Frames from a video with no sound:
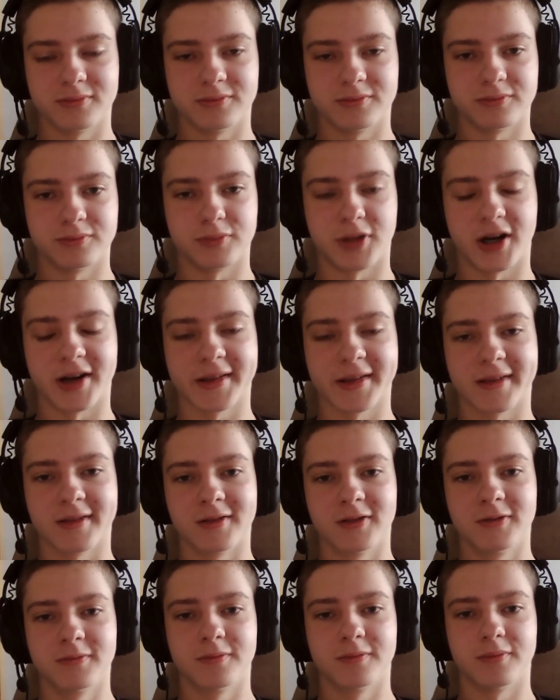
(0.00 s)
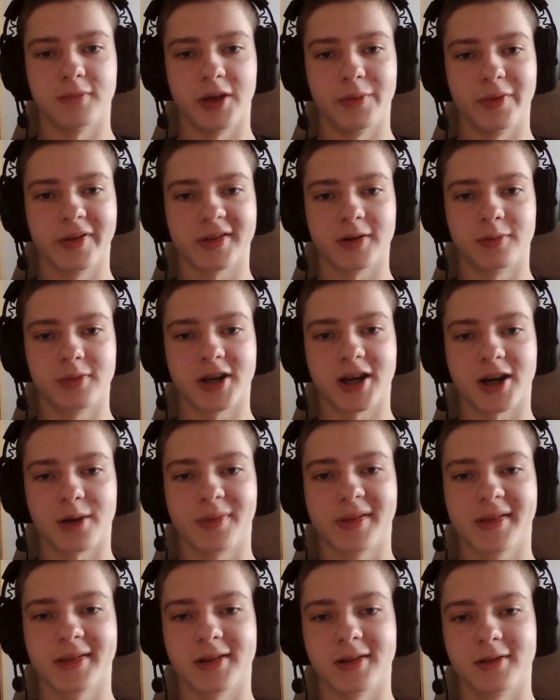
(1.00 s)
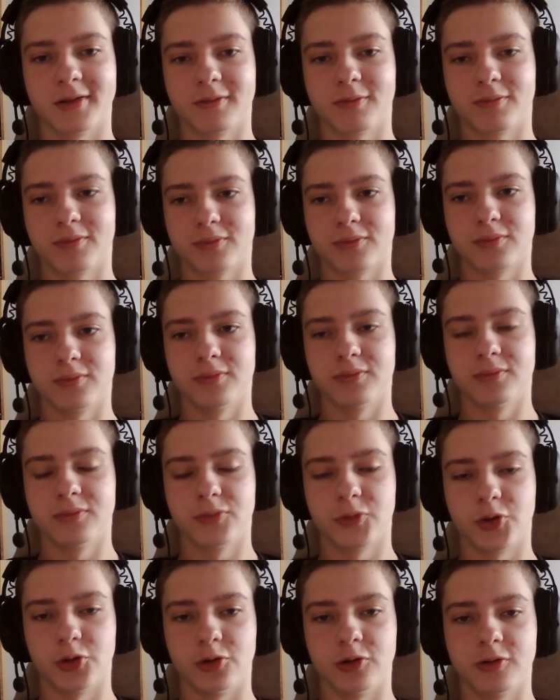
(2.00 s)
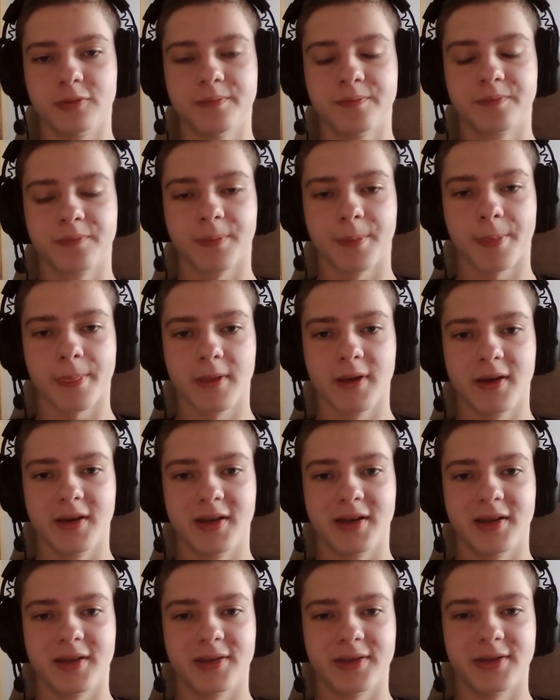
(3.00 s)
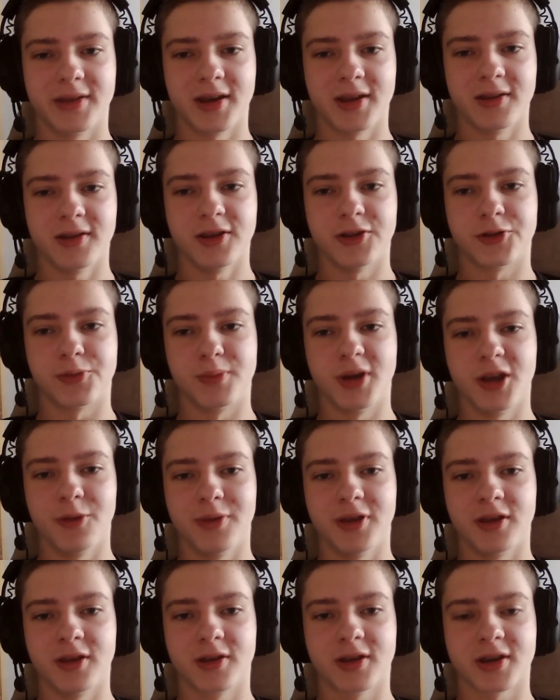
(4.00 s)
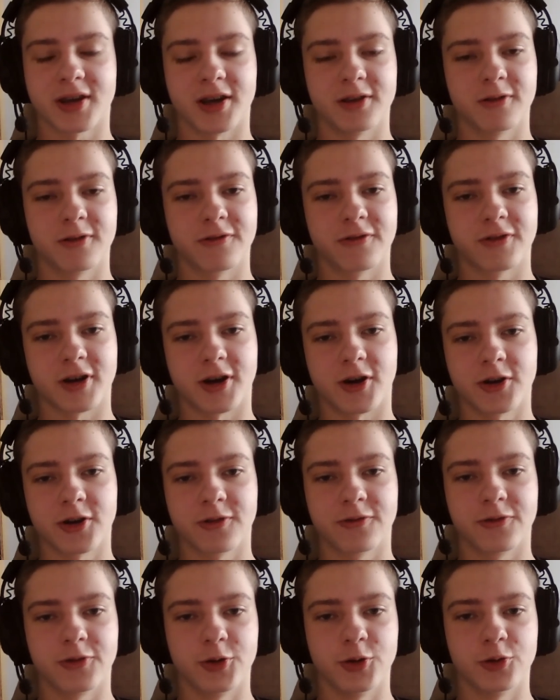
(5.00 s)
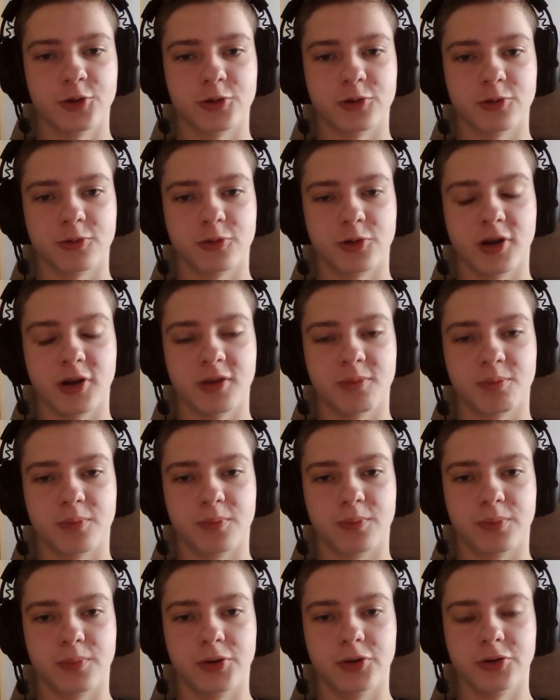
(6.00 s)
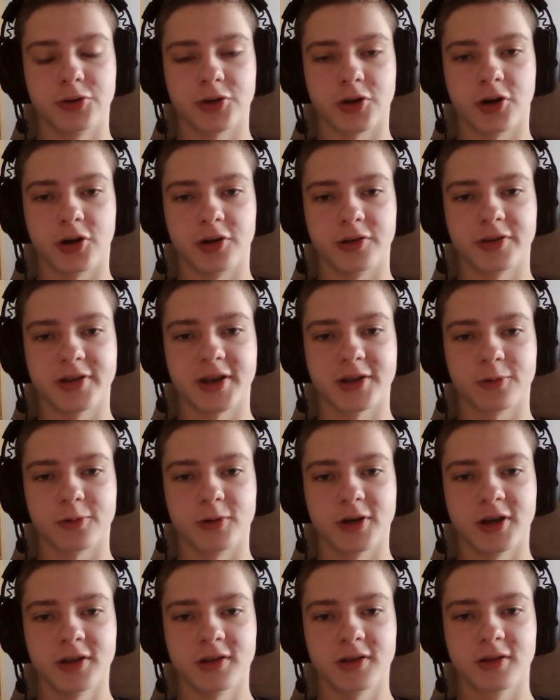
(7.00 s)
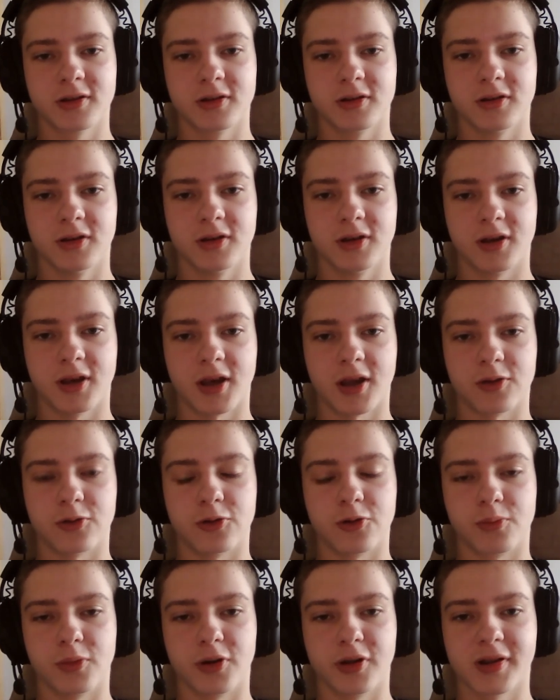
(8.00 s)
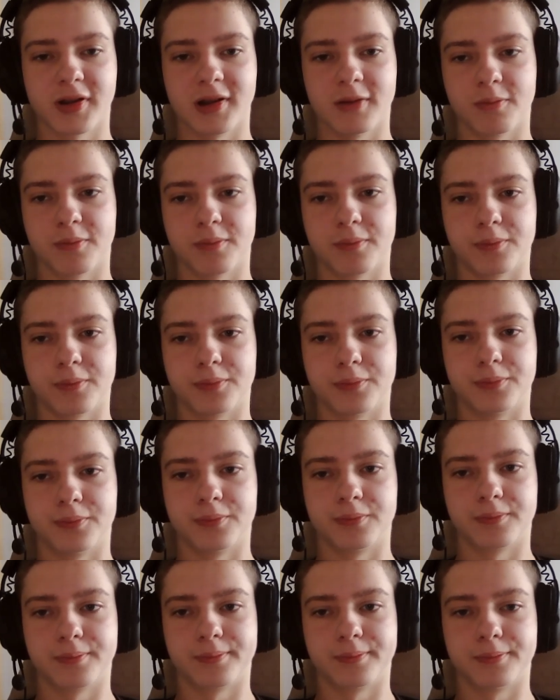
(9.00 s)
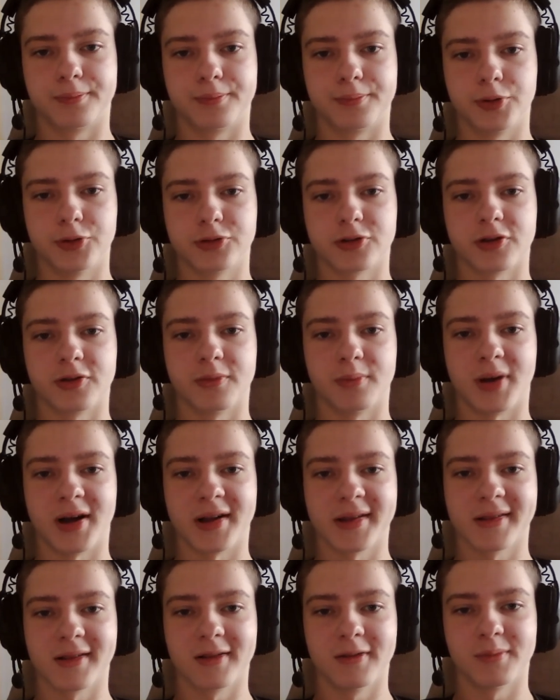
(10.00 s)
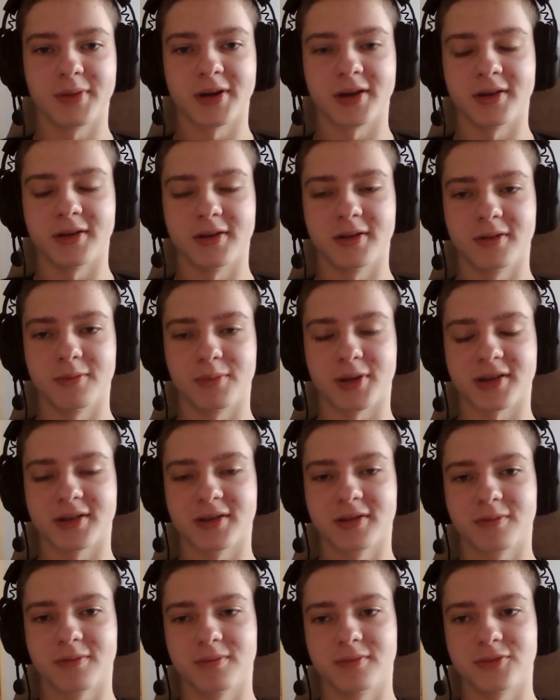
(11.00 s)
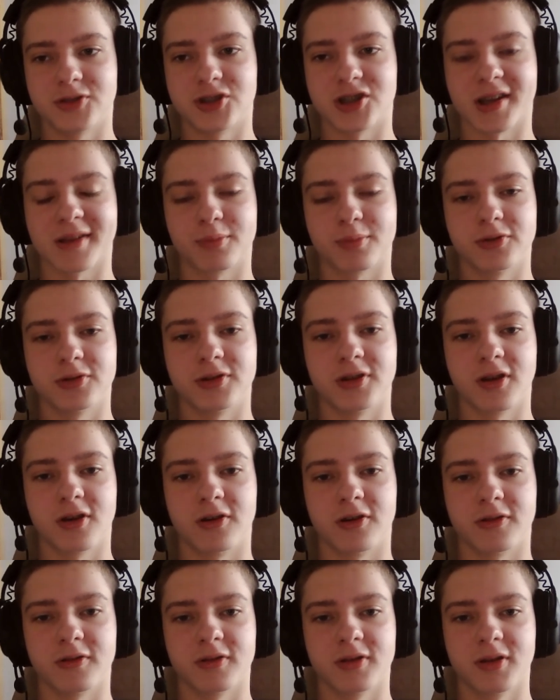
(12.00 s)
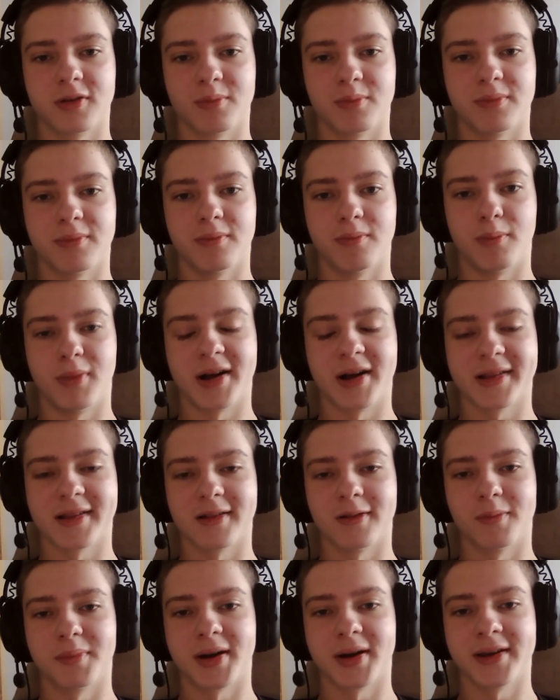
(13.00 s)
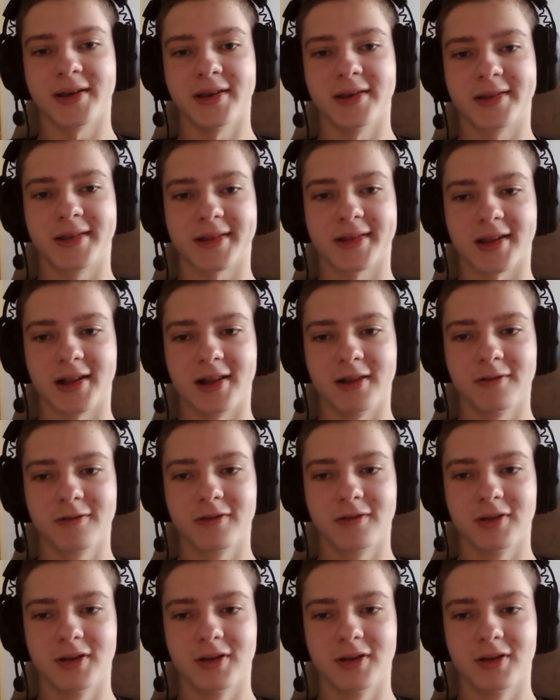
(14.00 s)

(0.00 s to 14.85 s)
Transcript: muscle, maybe some carbs still too, then it may be kind of hard for you to really put on that weight, and you're mostly put on muscle by, but just putting on muscle by itself